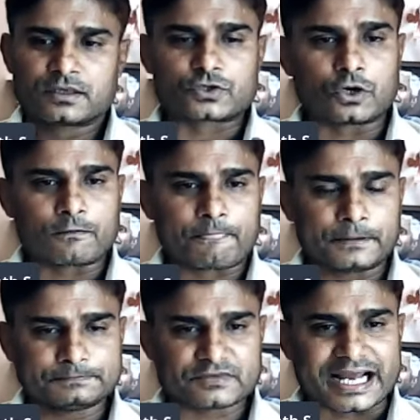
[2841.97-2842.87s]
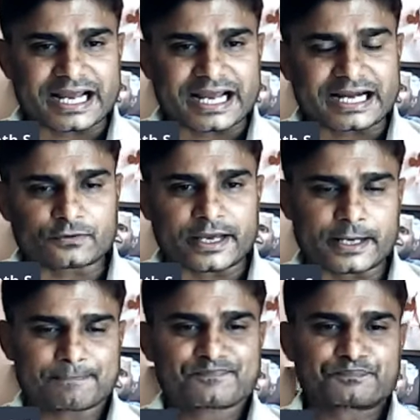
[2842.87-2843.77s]
So that
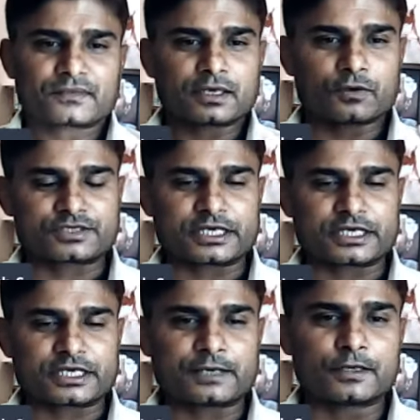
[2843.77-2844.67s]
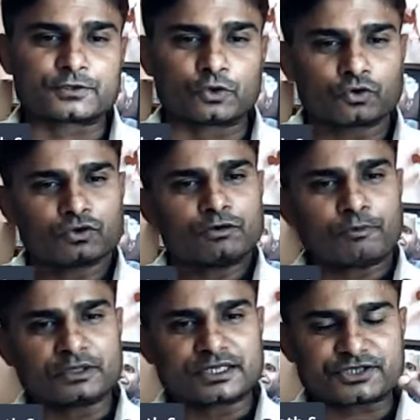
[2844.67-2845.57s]
way, he was able to
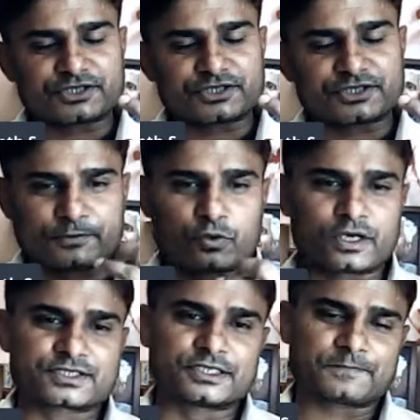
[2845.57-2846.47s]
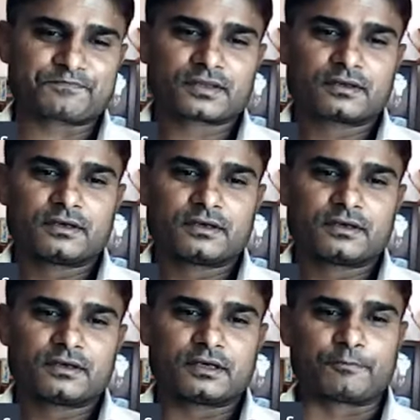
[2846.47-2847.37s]
pull the ship towards
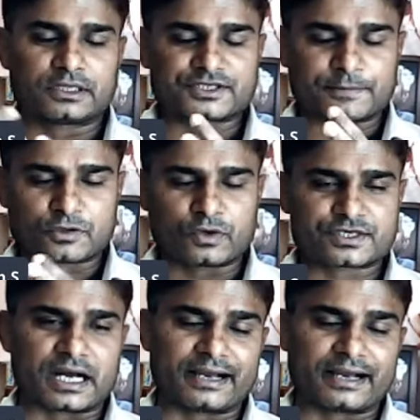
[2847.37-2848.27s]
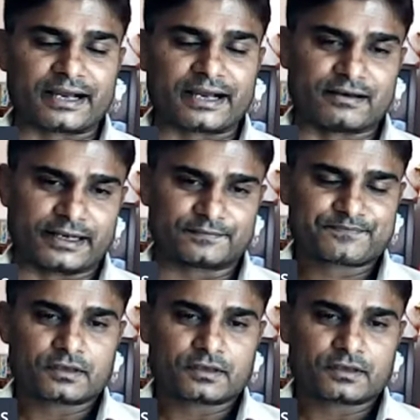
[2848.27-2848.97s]
the island.